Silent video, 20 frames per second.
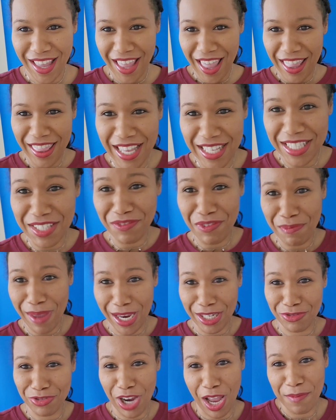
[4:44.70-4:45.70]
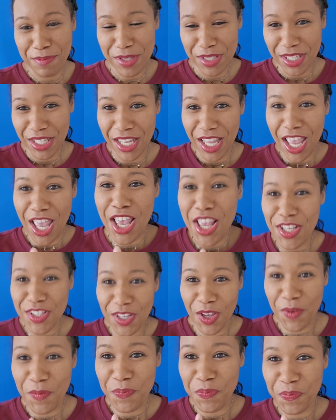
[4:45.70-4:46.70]
that's it for backdrops.
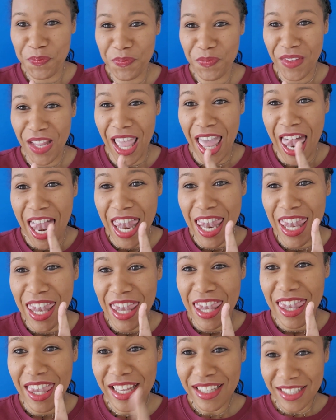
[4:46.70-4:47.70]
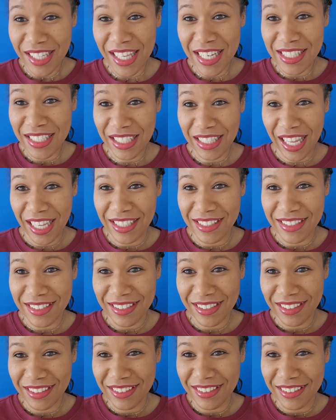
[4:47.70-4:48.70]
So let's get into
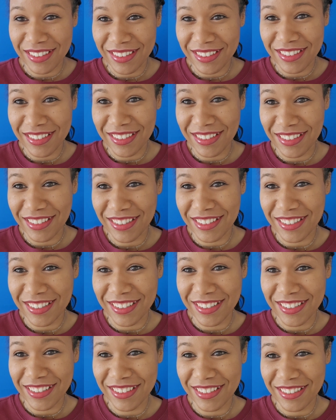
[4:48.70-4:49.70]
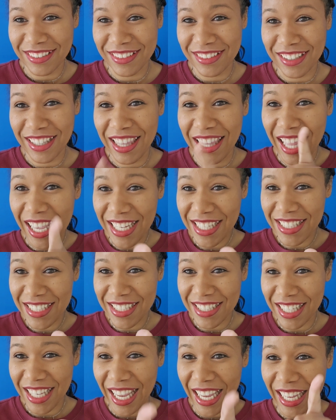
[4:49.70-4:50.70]
lights.
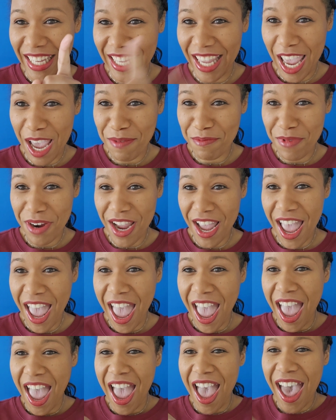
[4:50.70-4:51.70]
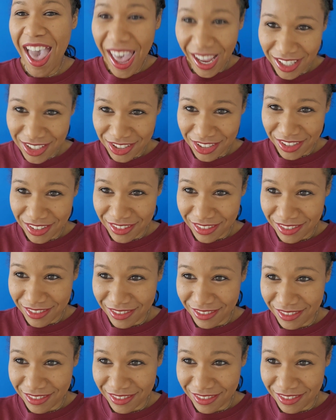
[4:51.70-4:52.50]
Lights, camera, action.